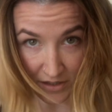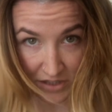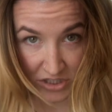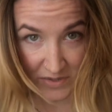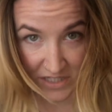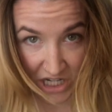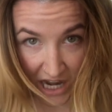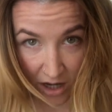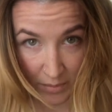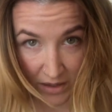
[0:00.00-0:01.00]
do its
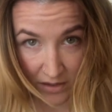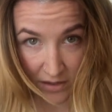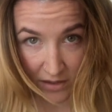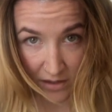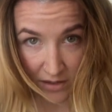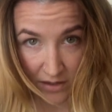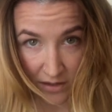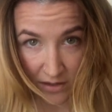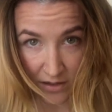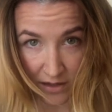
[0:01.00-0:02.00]
job,
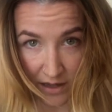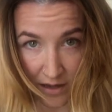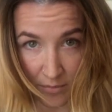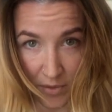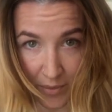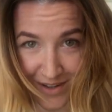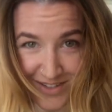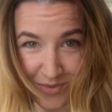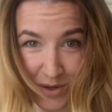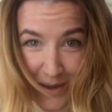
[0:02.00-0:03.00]
but we
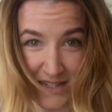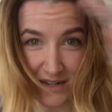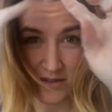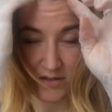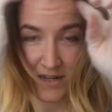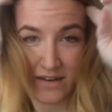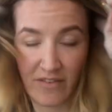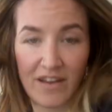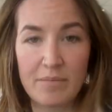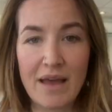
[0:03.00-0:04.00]
also don't want to waste it, so it's kind of a
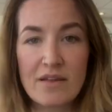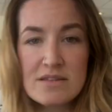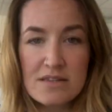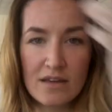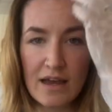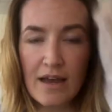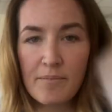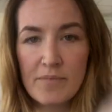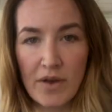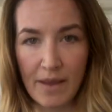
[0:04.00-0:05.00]
fine balance.
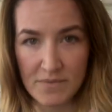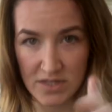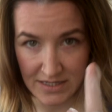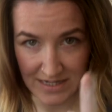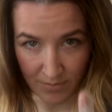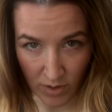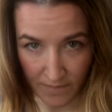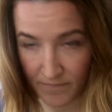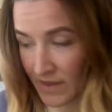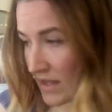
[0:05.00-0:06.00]
Okay, so that's step one.
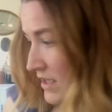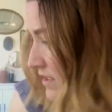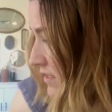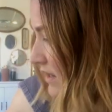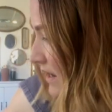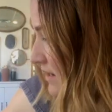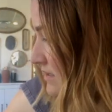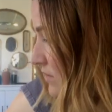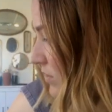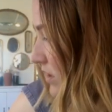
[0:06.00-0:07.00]
The next
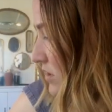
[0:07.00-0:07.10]
thing we're going